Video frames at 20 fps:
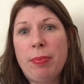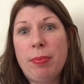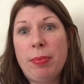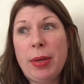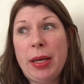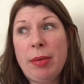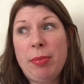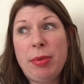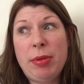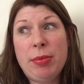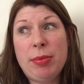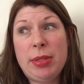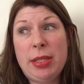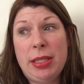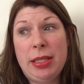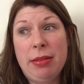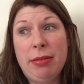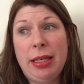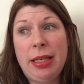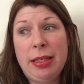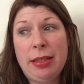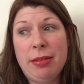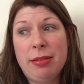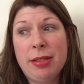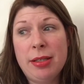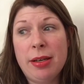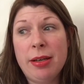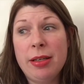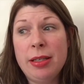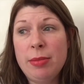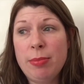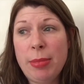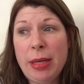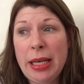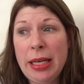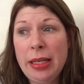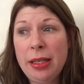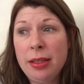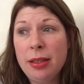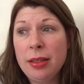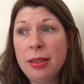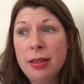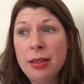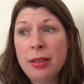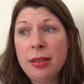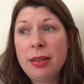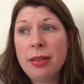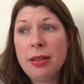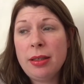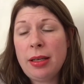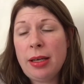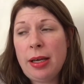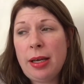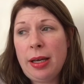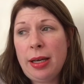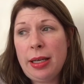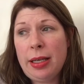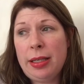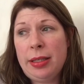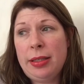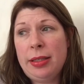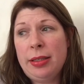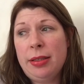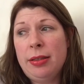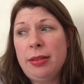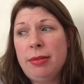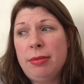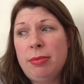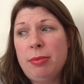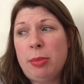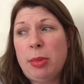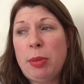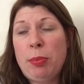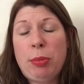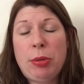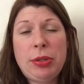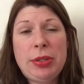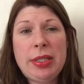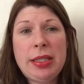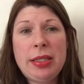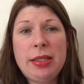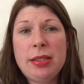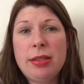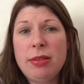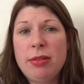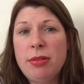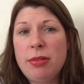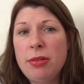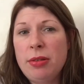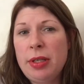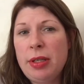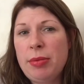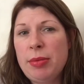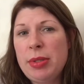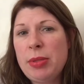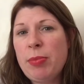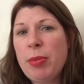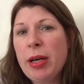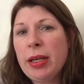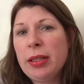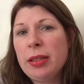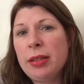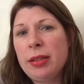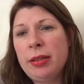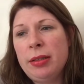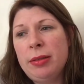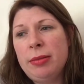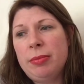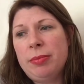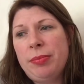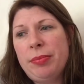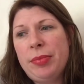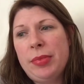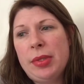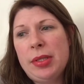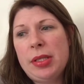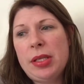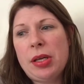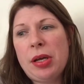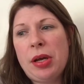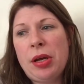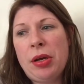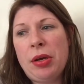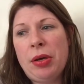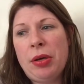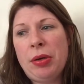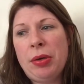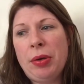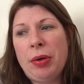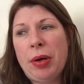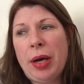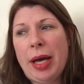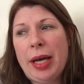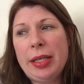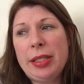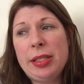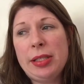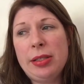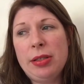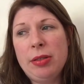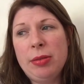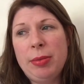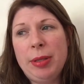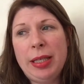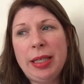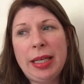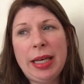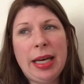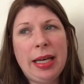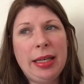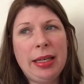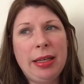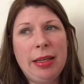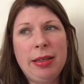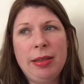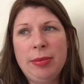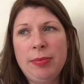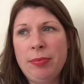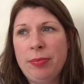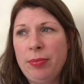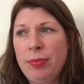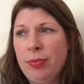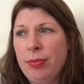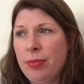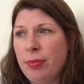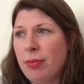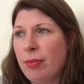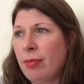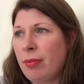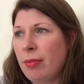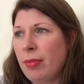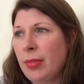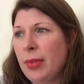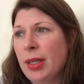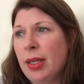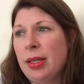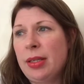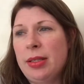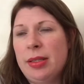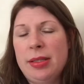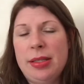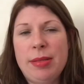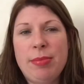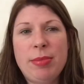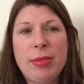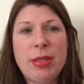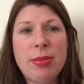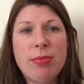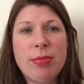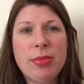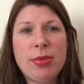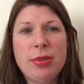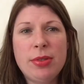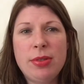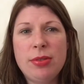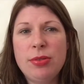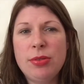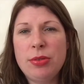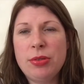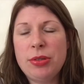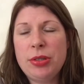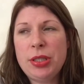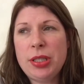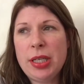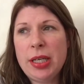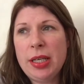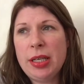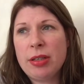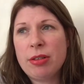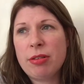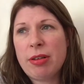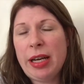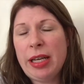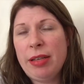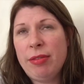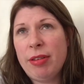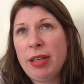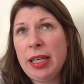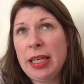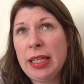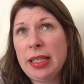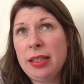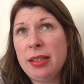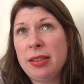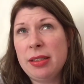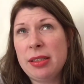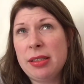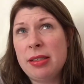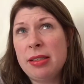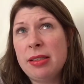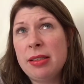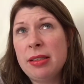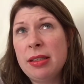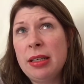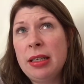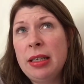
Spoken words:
baby was still inside me and my body still thought it was pregnant. So I'd still been getting symptoms, nausea, cravings,